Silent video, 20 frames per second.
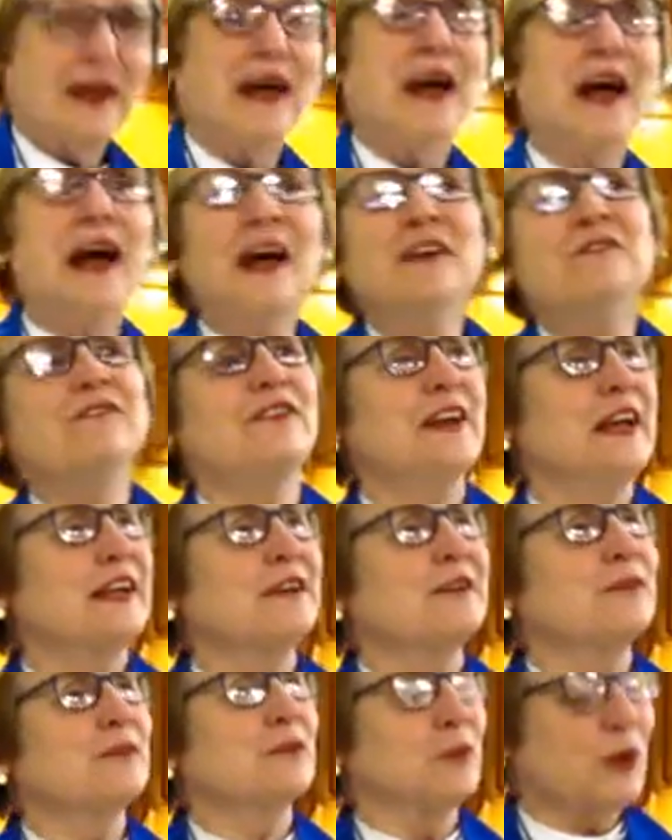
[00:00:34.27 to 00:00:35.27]

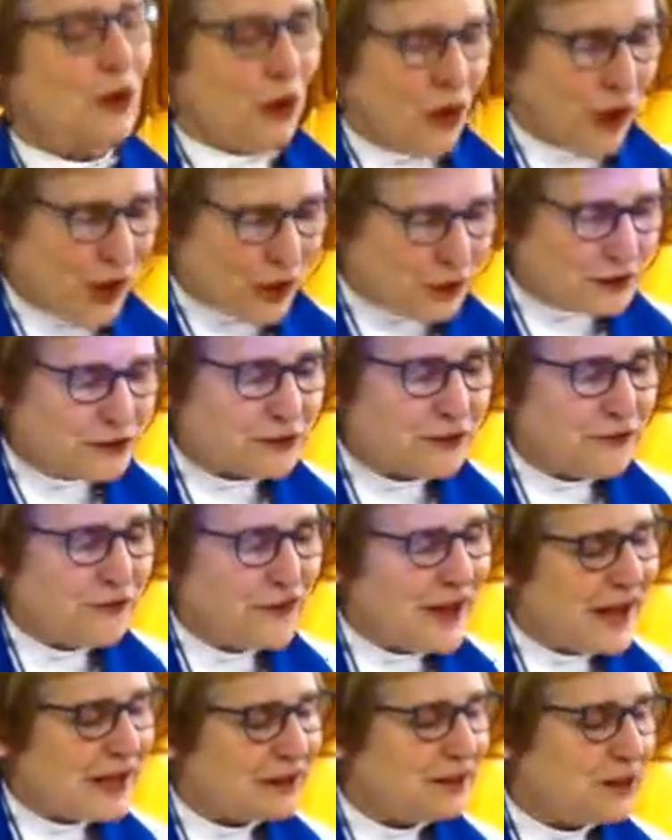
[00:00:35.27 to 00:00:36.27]
Advent recalls the
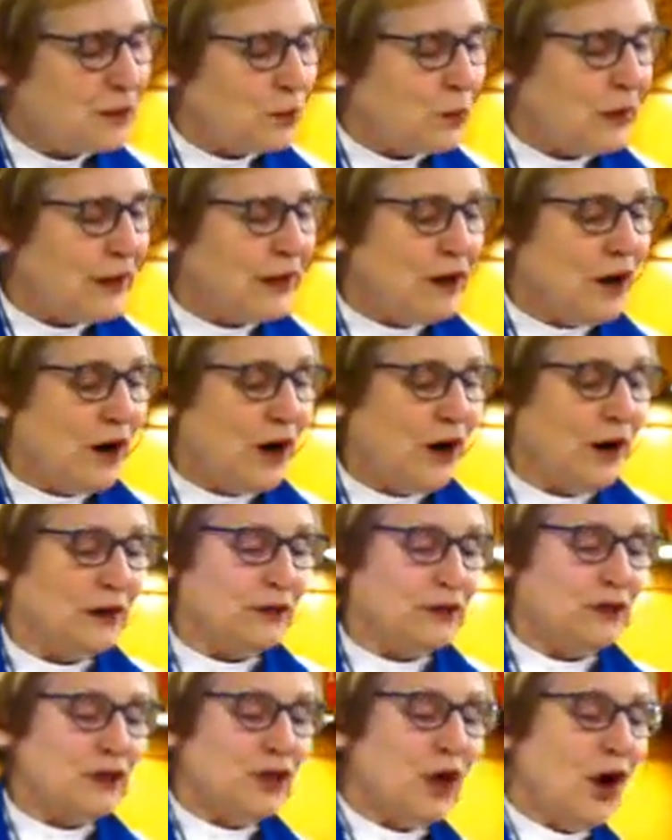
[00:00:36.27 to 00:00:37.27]
fact that we
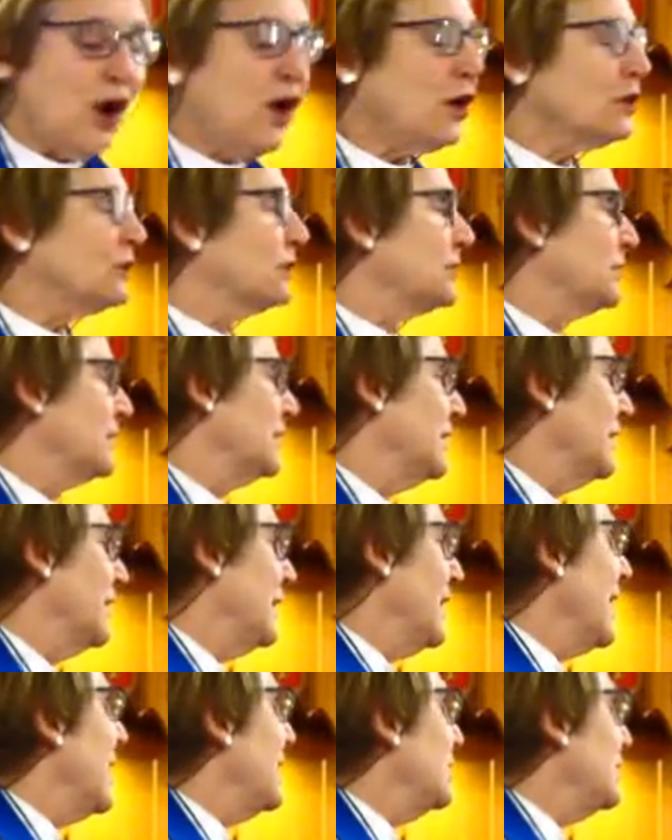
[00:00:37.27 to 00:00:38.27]
are taught
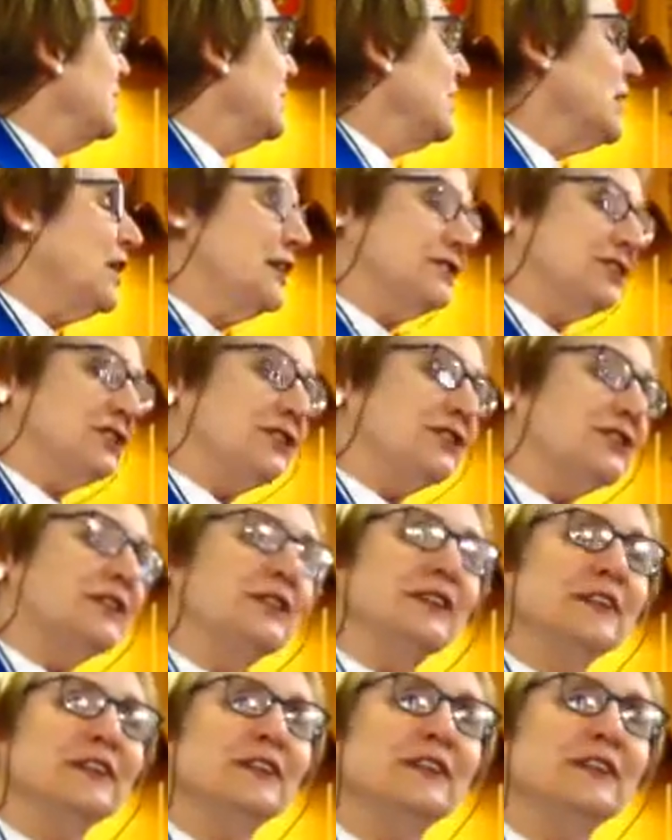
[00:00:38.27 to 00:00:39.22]
and touched